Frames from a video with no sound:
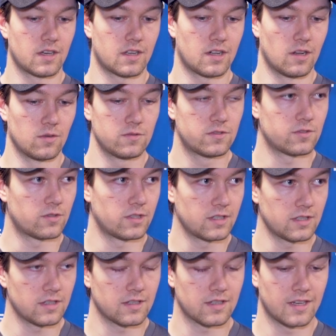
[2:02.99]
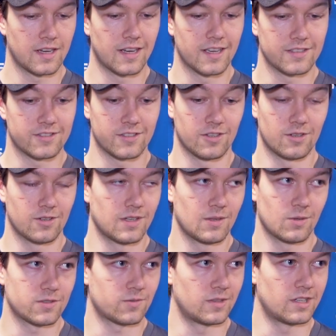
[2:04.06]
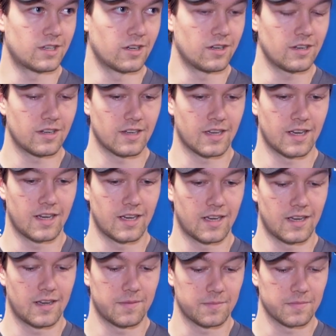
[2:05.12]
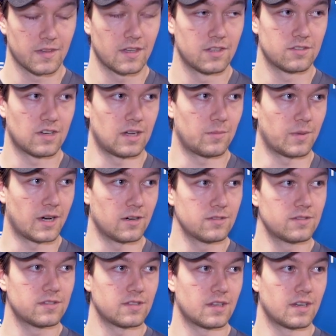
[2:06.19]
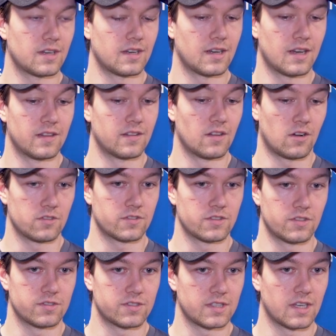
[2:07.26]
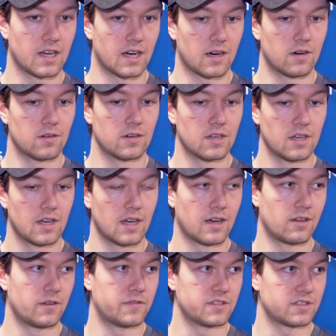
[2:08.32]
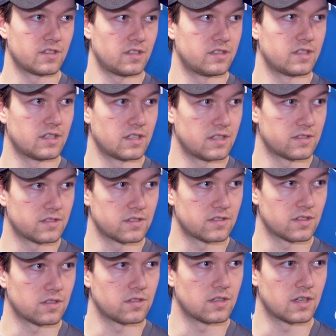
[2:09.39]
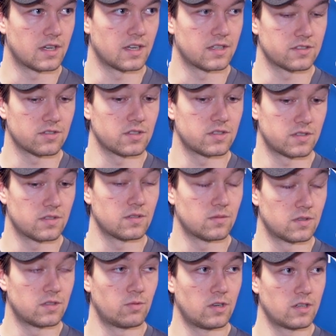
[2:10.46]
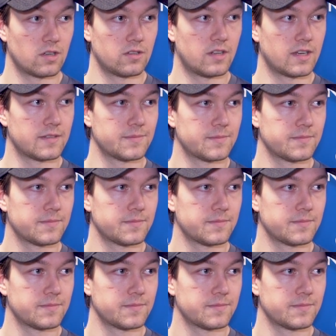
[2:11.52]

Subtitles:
clothes sorting, so it was really good to help out and also to see how the facility is. And so it's a really good day.